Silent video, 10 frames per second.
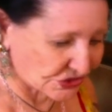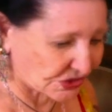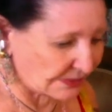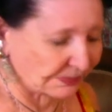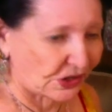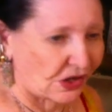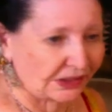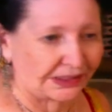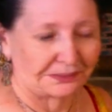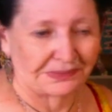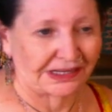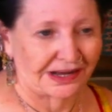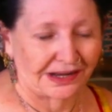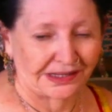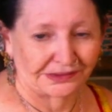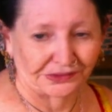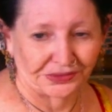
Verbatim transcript: Trump calling McConnell